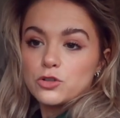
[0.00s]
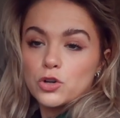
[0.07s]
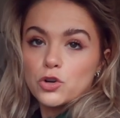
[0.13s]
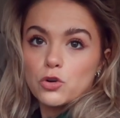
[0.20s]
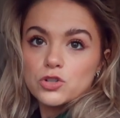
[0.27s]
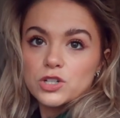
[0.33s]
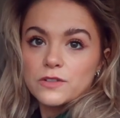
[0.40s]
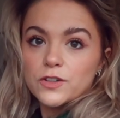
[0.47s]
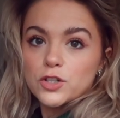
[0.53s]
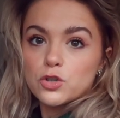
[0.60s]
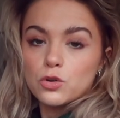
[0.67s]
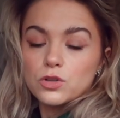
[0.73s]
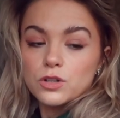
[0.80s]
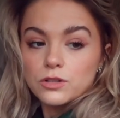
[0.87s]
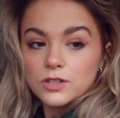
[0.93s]
do an order every
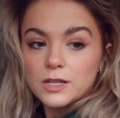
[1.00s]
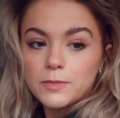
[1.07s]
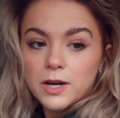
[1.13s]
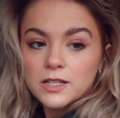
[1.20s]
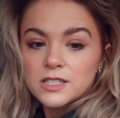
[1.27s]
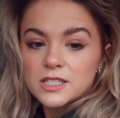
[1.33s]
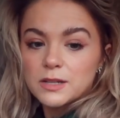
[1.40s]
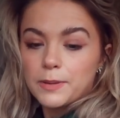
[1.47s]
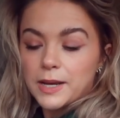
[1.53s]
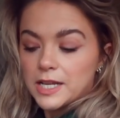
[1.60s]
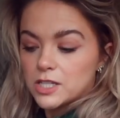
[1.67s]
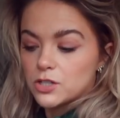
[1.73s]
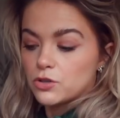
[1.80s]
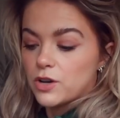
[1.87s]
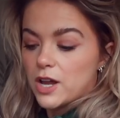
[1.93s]
2 to 3 months
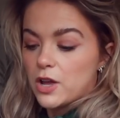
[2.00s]
depending on